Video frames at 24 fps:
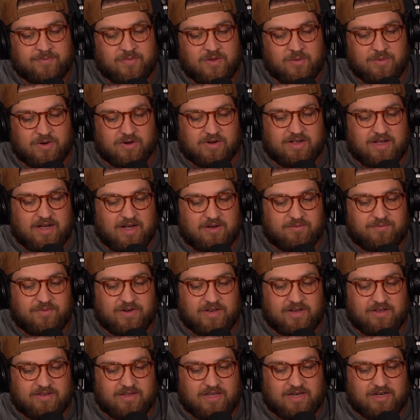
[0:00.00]
We are
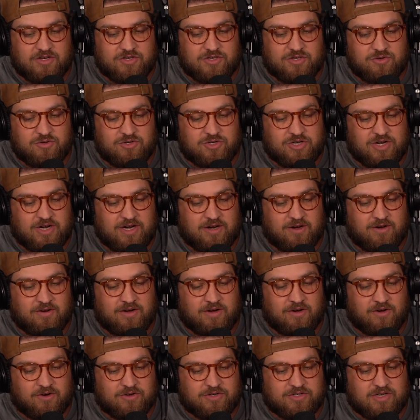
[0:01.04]
confident that as you share
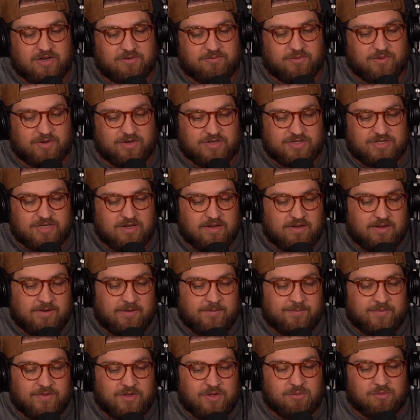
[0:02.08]
in our sufferings,
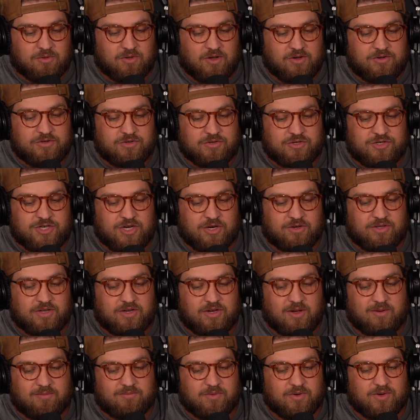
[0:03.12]
you will also share in the
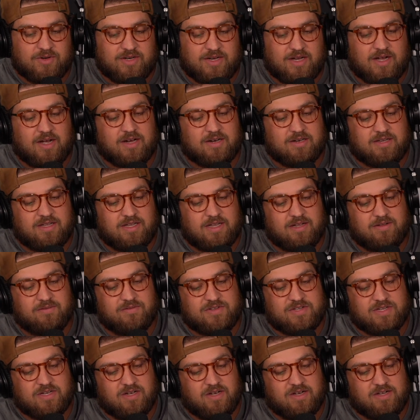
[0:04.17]
comfort God
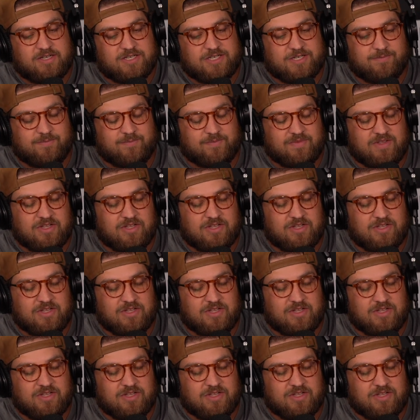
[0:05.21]
gives us.